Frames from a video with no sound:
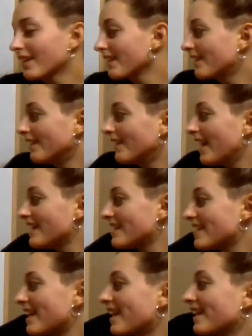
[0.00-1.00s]
The last
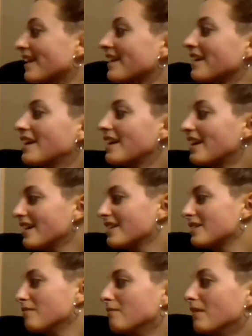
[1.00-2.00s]
thing is
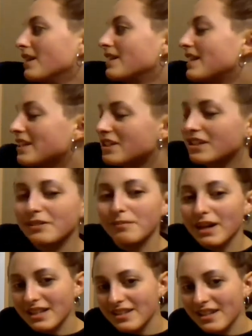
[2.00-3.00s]
meditation and
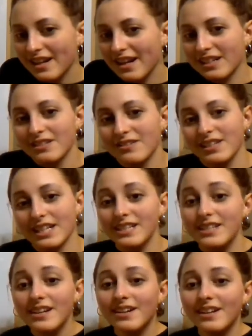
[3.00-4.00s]
mindset activities.
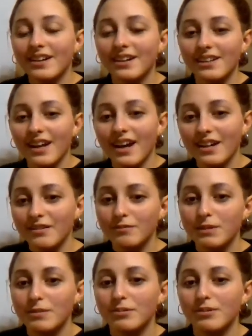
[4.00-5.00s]
A lot of
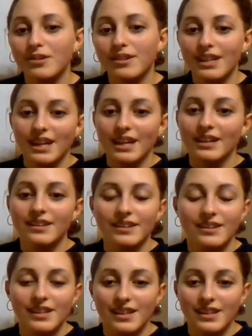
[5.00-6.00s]
people in
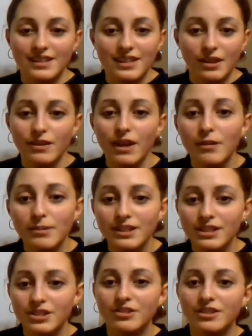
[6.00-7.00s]
the self-help
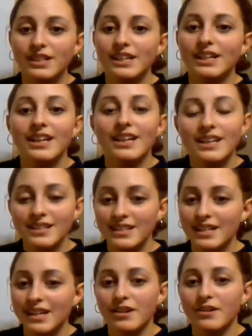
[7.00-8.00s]
industry,
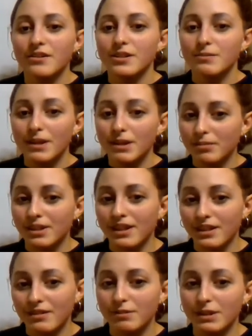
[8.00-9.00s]
CEOs, big
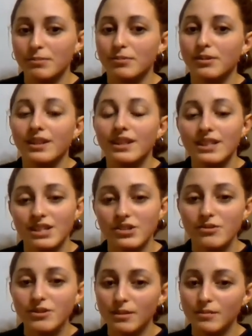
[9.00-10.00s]
productive people, do
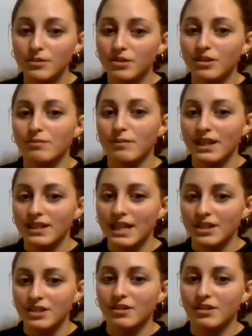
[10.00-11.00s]
some sort of
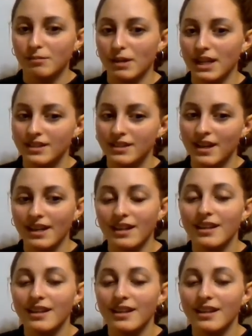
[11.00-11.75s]
meditation or mindset